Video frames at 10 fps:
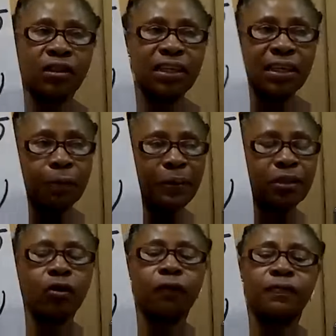See the
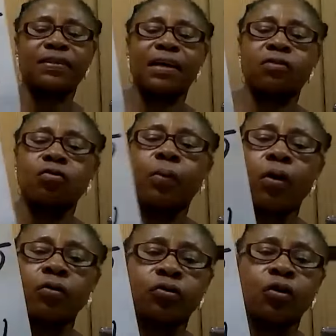picture of this house,
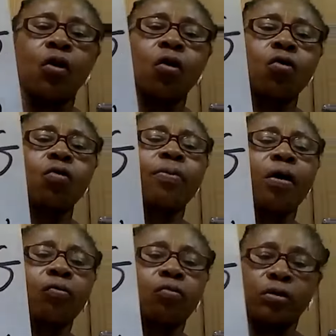Ubong draw.
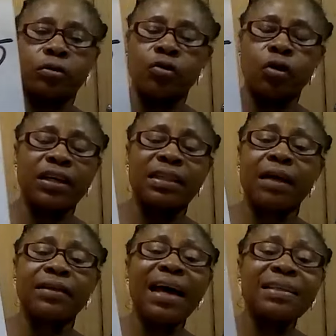Ubong will draw it.
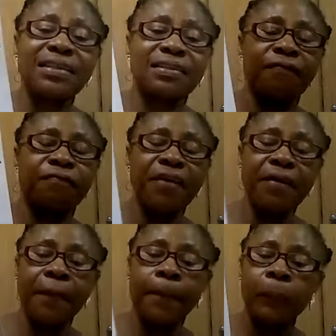That is
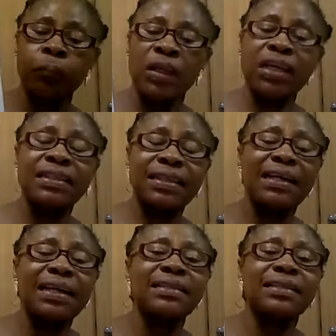he's
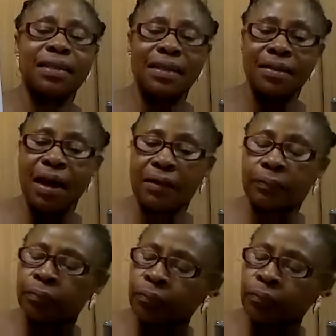talented in that.